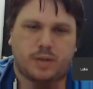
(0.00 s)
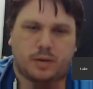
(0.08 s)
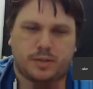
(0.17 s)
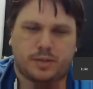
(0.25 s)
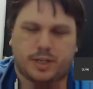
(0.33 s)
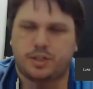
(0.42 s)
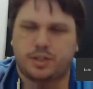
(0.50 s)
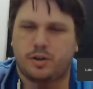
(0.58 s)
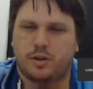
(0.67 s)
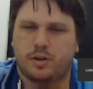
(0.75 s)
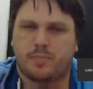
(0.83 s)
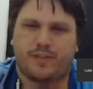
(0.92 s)
I was actually doing
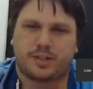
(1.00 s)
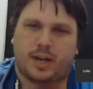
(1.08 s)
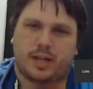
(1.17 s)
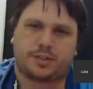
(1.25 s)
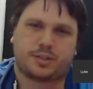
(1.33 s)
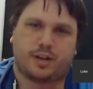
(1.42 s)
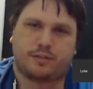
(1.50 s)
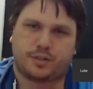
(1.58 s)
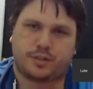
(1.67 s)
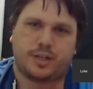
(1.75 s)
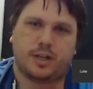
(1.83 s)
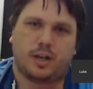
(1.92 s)
a bit of SLS
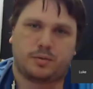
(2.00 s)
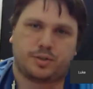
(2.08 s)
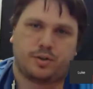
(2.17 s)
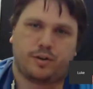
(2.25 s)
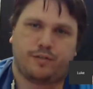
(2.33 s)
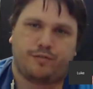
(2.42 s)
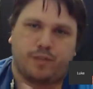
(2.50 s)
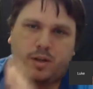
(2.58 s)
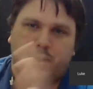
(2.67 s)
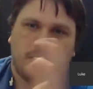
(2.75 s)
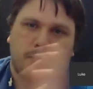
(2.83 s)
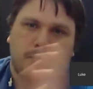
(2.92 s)
stuff still. I was sort of
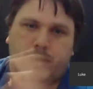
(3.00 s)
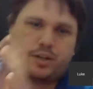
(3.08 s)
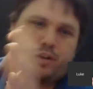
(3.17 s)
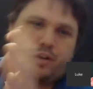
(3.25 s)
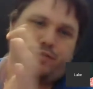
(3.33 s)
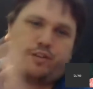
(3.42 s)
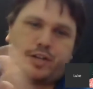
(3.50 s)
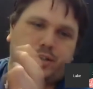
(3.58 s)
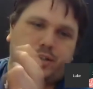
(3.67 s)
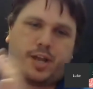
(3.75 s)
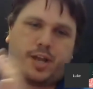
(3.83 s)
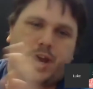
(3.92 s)
mixing a few
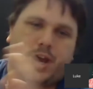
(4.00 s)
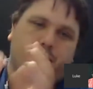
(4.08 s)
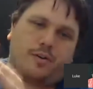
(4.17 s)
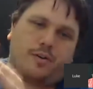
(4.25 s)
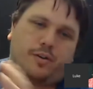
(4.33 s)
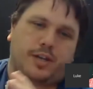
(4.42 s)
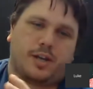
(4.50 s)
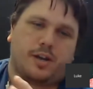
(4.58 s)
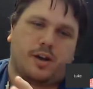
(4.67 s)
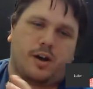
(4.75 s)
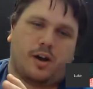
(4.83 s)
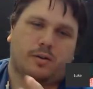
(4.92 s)
things together and
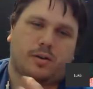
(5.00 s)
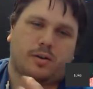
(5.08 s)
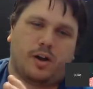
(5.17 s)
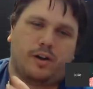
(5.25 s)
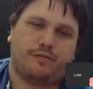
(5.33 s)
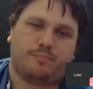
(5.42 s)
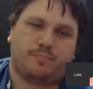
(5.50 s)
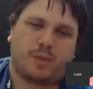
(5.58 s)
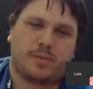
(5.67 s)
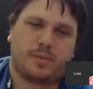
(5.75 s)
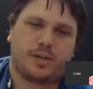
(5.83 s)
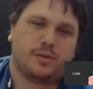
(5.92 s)
thinking, oh, kind of,
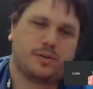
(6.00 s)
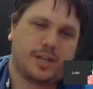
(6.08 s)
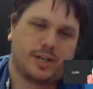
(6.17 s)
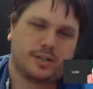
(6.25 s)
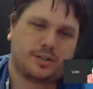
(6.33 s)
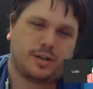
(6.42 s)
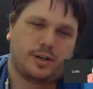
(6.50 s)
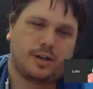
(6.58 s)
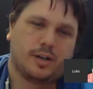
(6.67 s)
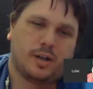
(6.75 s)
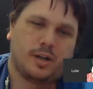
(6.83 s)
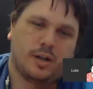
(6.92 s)
I've been doing this,
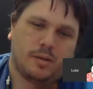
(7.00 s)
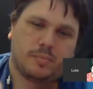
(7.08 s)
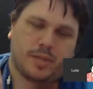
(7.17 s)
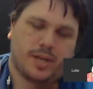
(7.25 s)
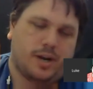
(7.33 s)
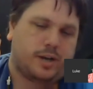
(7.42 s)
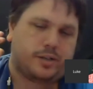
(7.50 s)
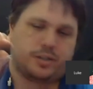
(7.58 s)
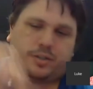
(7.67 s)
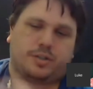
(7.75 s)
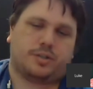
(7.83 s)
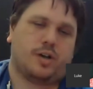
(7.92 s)
but then I
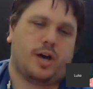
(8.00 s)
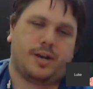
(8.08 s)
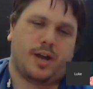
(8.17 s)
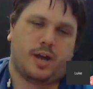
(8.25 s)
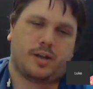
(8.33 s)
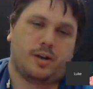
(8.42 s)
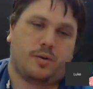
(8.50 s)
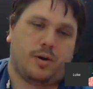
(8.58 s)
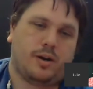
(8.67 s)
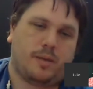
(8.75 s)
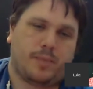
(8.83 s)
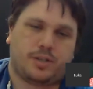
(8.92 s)
just decided, no, you know
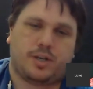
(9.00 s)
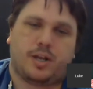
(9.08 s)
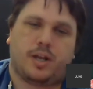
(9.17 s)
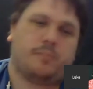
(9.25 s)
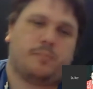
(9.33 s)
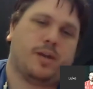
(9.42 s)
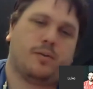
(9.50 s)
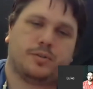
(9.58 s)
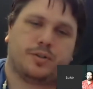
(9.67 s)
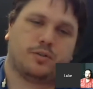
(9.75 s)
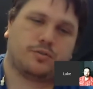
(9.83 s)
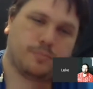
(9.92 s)
what? I'm actually getting better
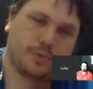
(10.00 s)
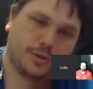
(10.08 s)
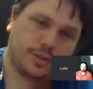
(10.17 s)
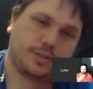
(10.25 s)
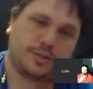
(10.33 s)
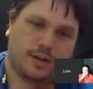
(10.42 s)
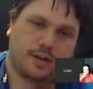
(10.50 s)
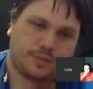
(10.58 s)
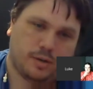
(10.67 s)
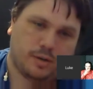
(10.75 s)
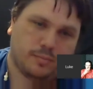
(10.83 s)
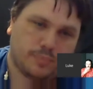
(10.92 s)
results from doing this stuff,
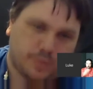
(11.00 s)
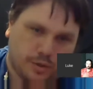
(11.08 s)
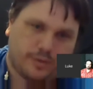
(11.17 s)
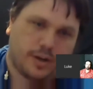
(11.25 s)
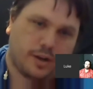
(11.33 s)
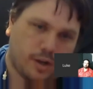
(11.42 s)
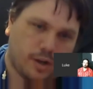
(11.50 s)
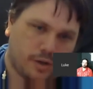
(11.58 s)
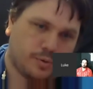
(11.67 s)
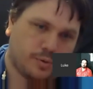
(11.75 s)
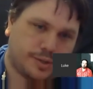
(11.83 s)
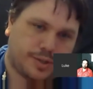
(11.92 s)
so I'm sort of going to go
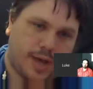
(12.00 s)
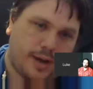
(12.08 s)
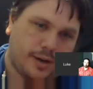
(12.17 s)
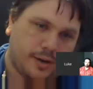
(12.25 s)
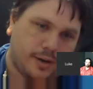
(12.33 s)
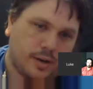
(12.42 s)
towards that. And